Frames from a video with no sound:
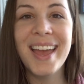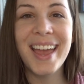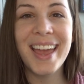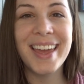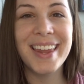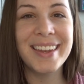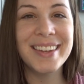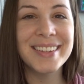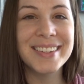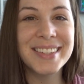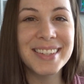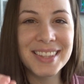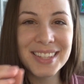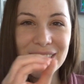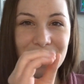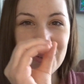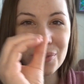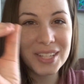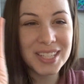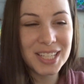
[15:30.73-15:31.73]
and
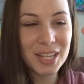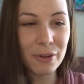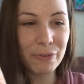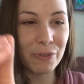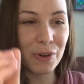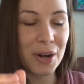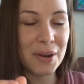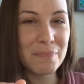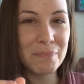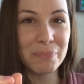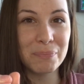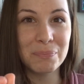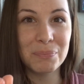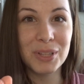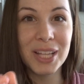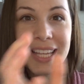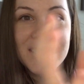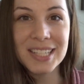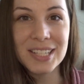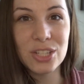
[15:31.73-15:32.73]
you know, the different
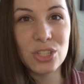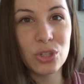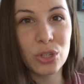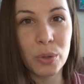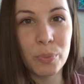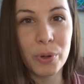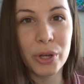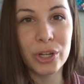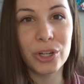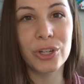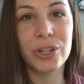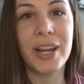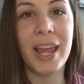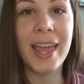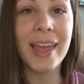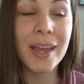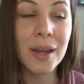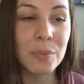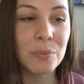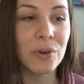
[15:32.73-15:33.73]
places you could put your
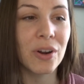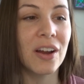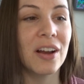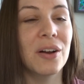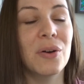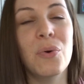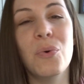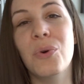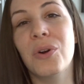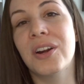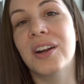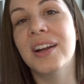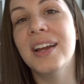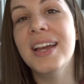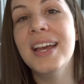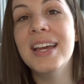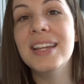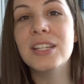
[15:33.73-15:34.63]
camera or